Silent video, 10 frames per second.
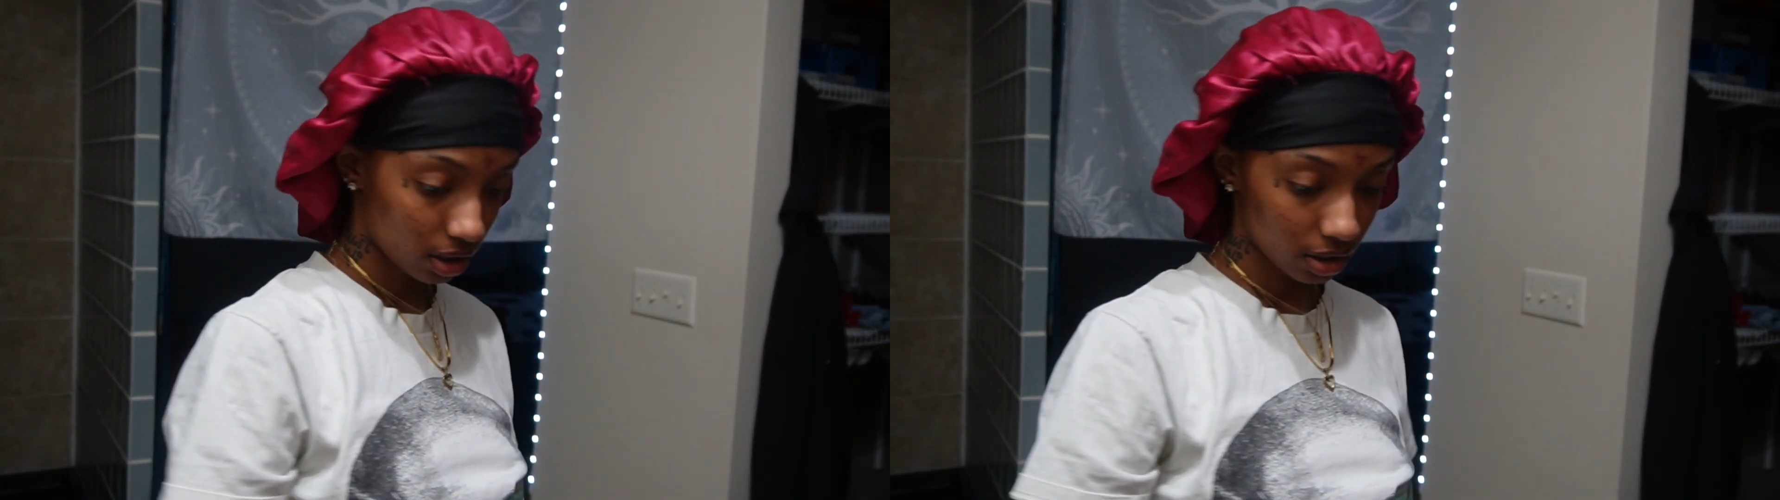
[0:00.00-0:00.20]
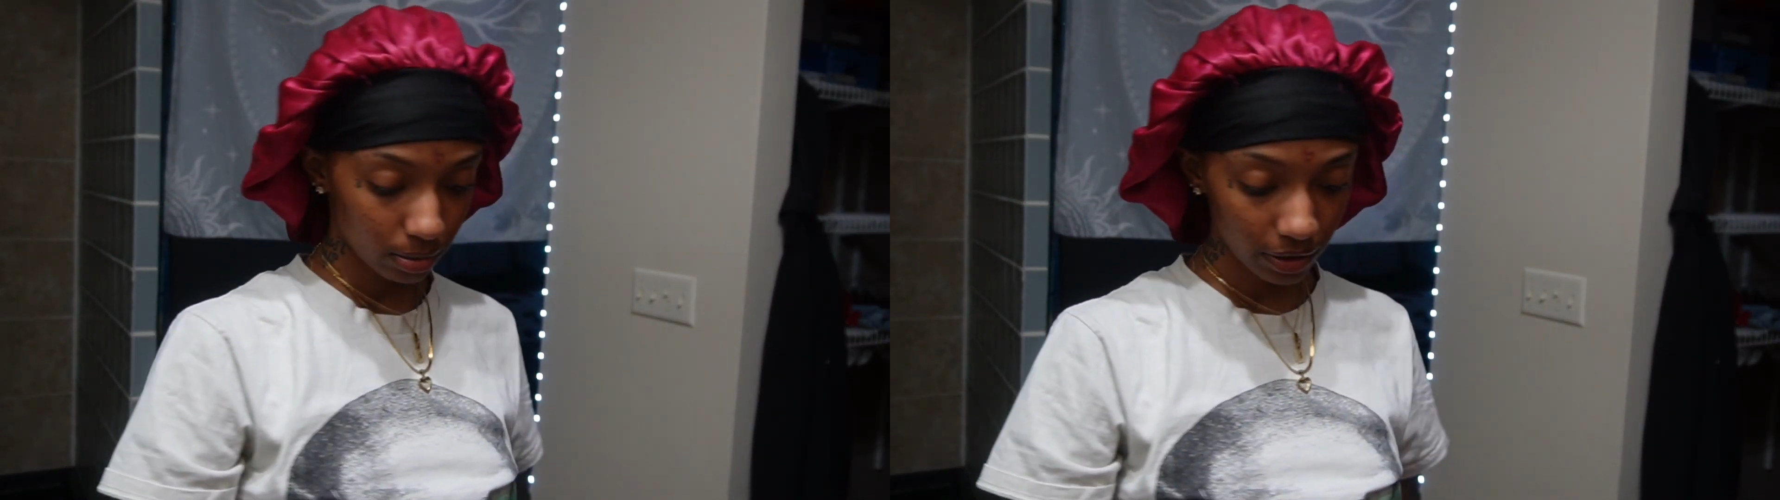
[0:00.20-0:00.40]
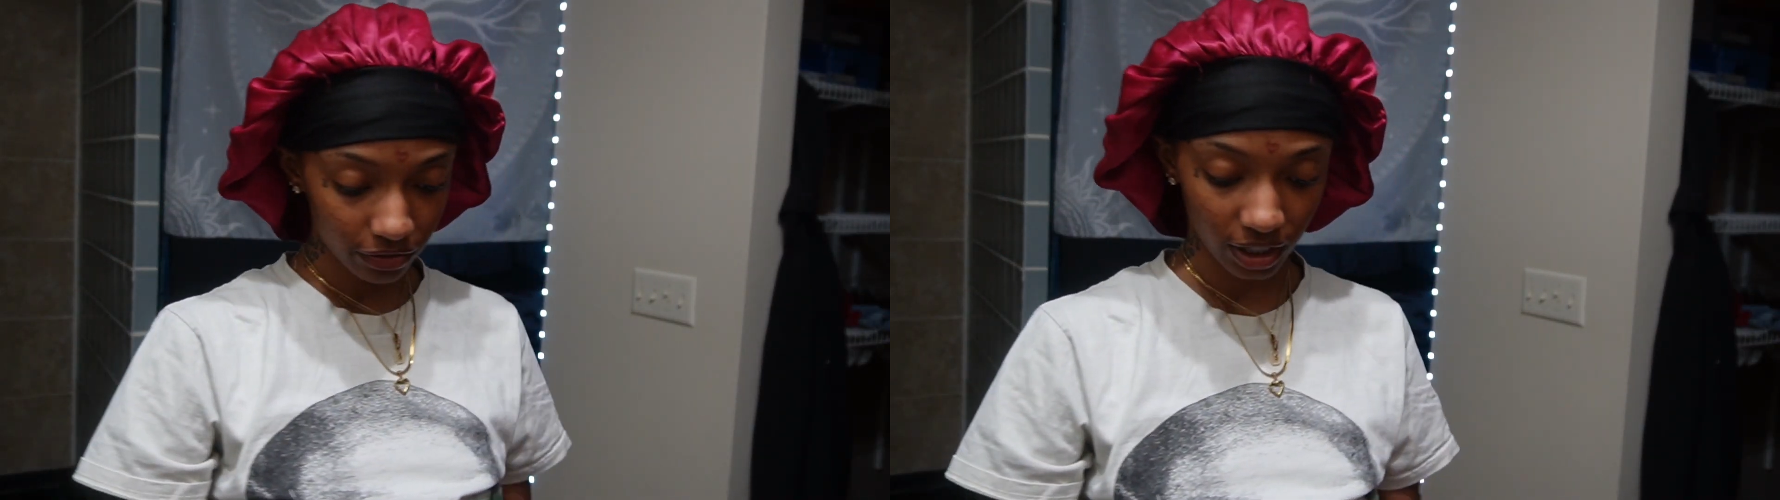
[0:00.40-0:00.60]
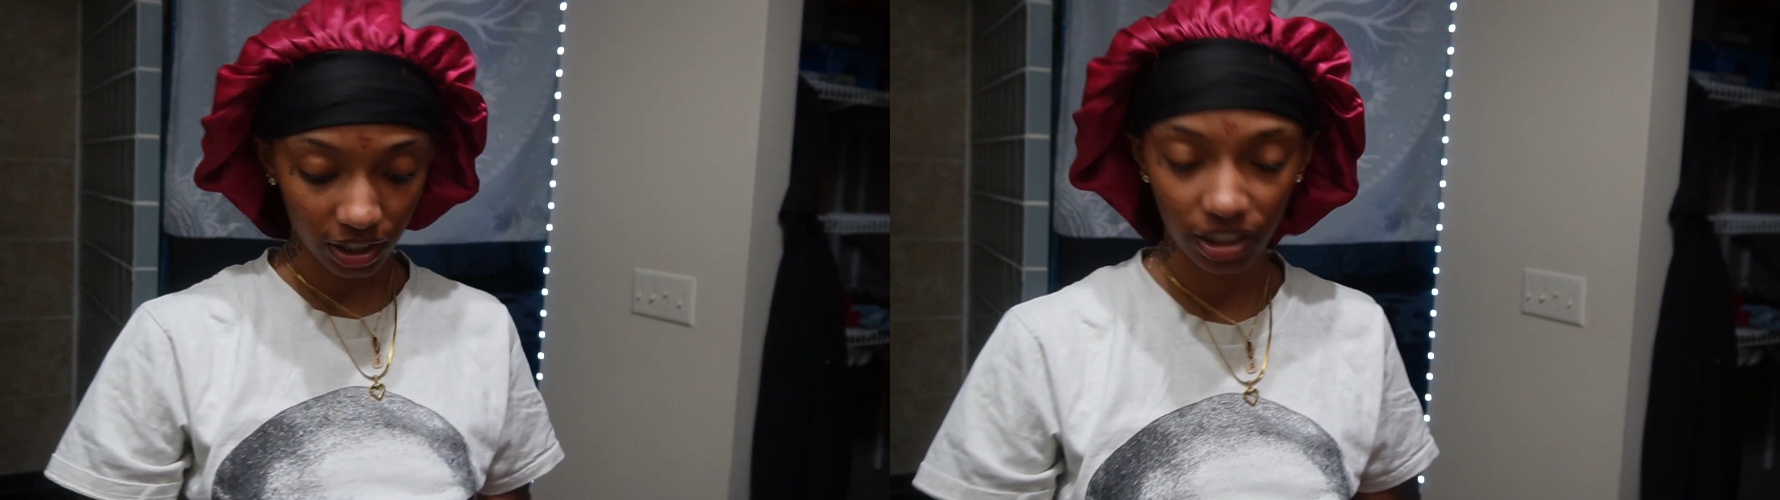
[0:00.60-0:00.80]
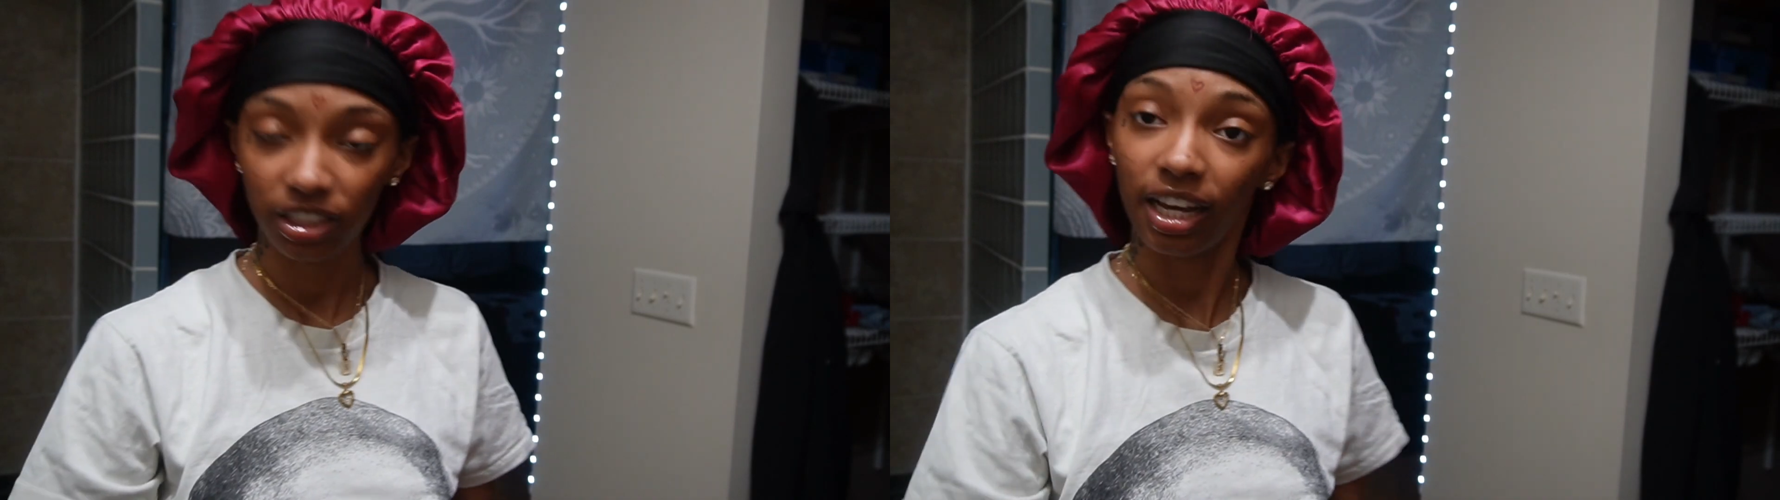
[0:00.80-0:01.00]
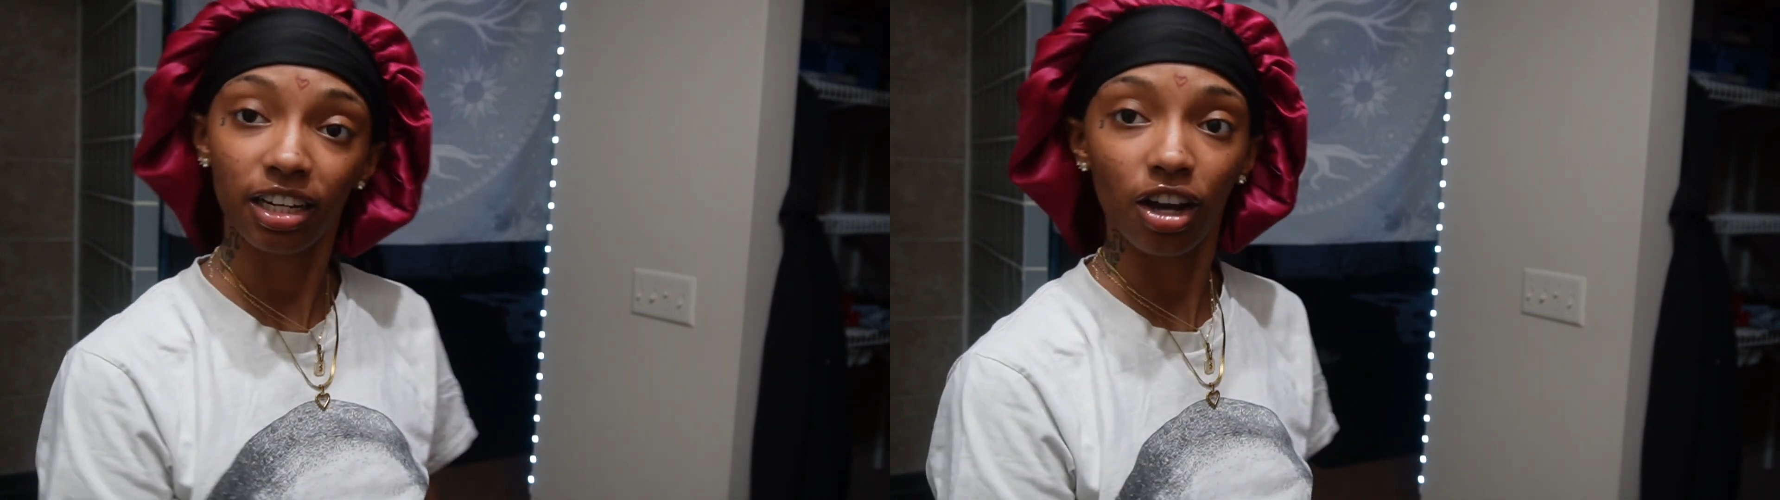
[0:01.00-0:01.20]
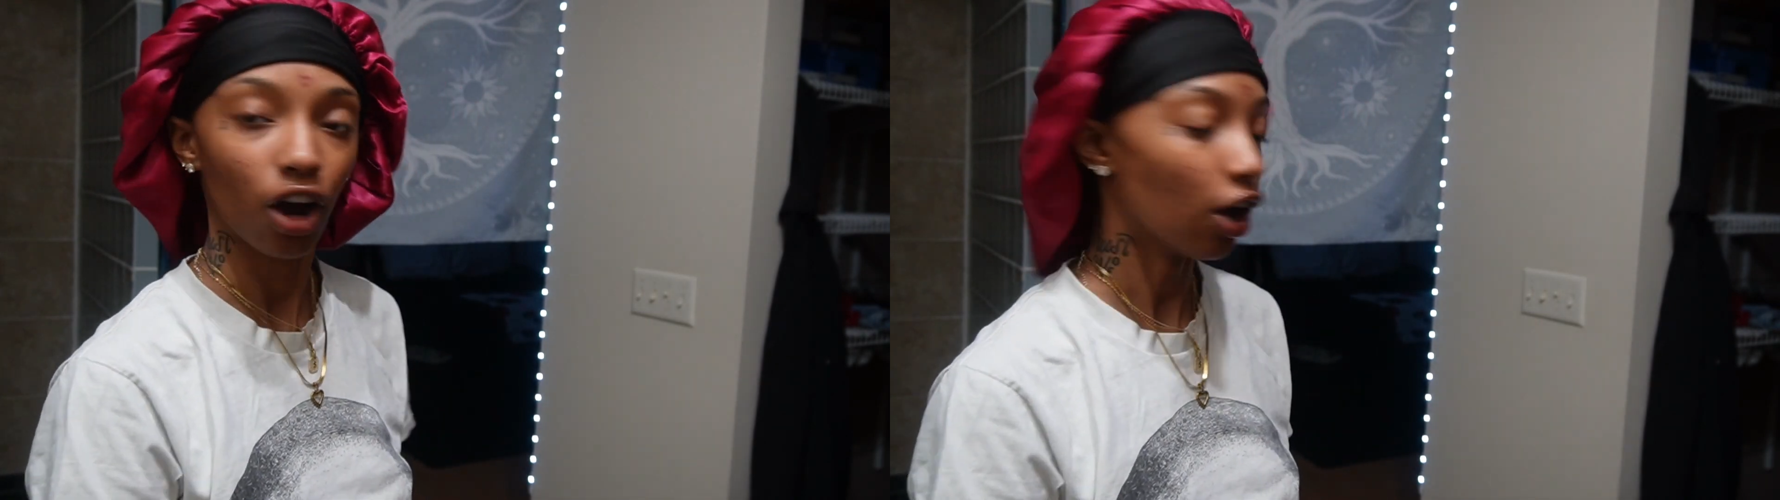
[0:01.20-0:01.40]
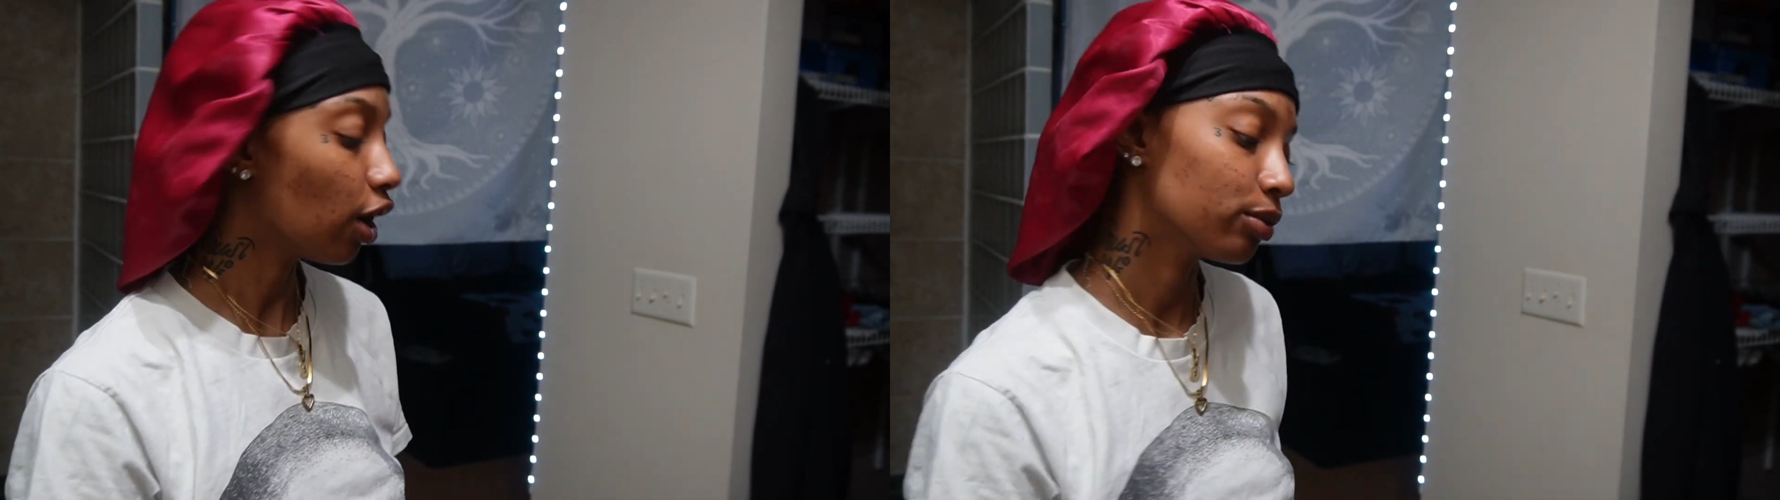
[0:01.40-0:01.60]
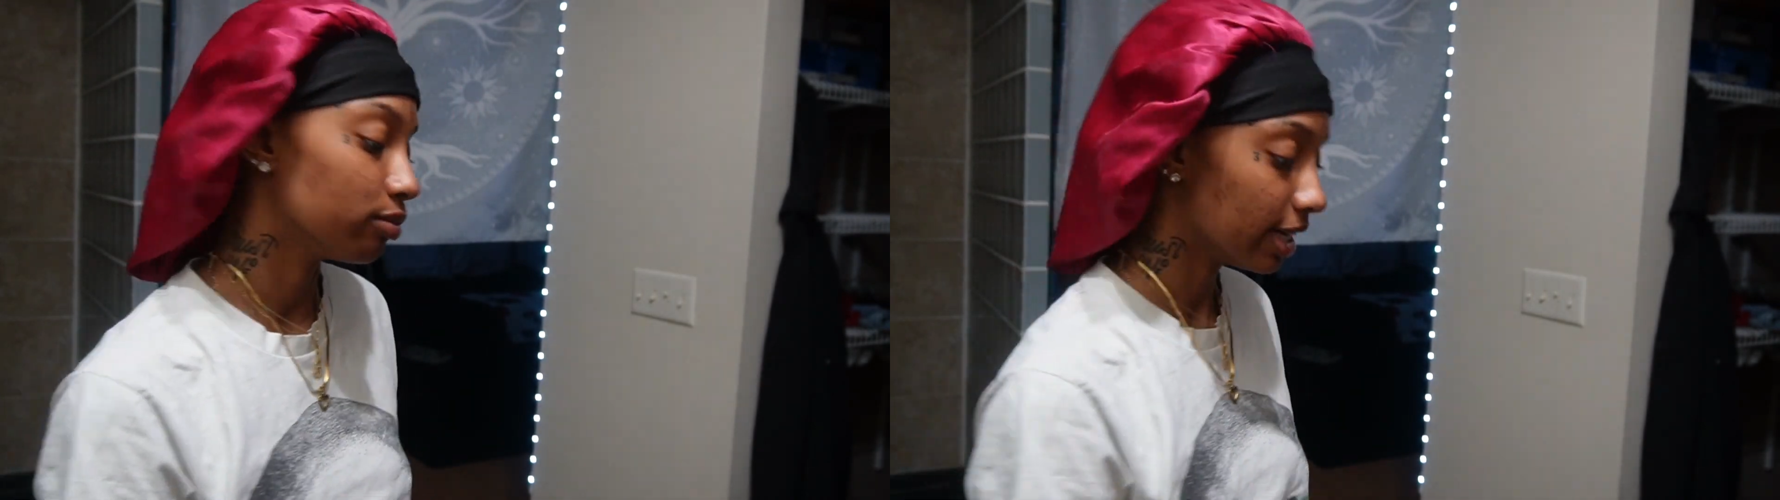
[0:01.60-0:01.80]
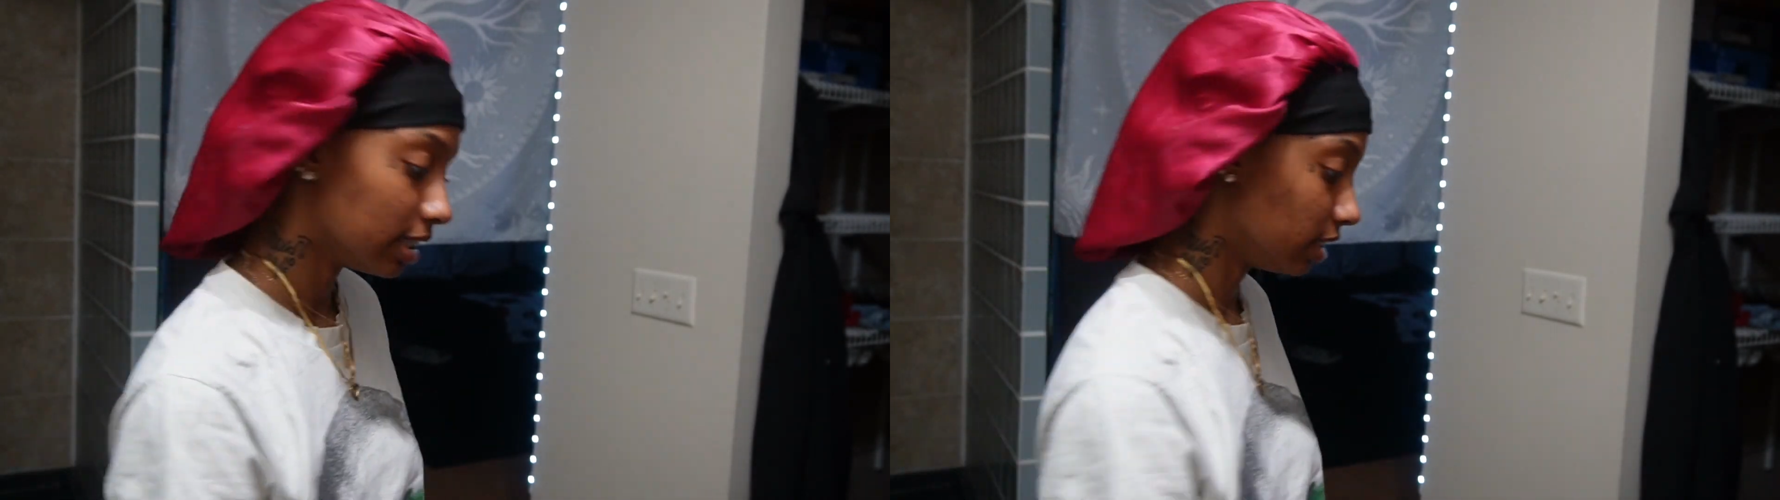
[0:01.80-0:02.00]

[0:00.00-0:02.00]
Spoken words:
this motherfucker's shedding already,